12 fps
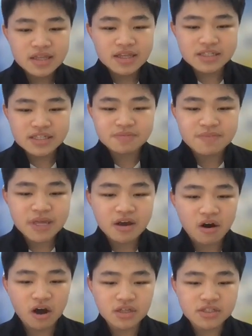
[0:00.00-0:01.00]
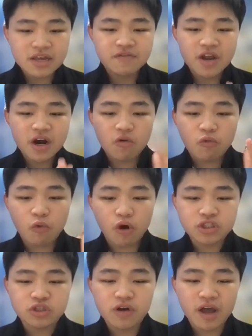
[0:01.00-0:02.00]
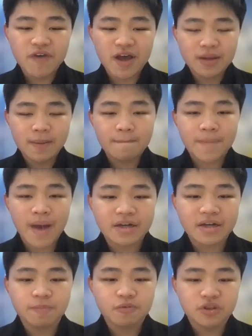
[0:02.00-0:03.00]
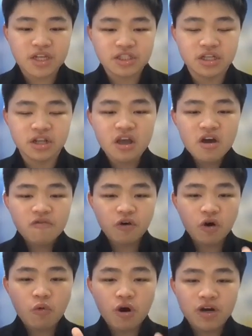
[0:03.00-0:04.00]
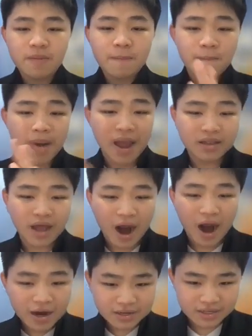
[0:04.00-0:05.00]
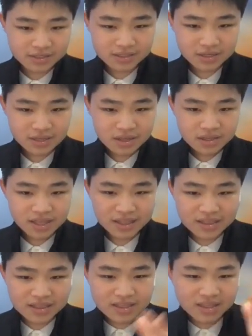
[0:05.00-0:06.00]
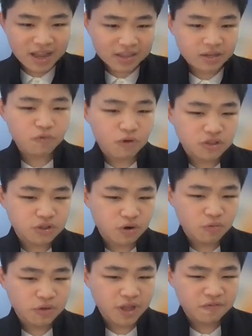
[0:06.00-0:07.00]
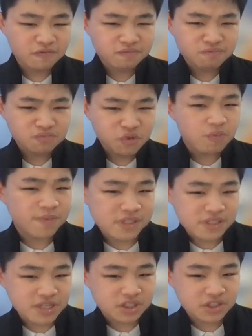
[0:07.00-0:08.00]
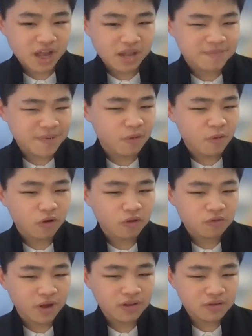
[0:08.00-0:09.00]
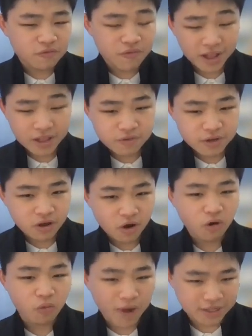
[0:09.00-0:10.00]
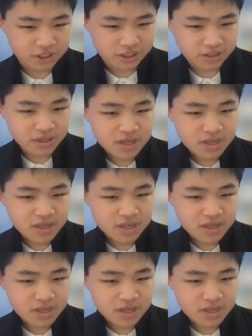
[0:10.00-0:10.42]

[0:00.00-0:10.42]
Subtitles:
This is because if their award show have had a bad reputation for awarding bad artists, then that award show would have no prestige and people won't want to value it or watch it.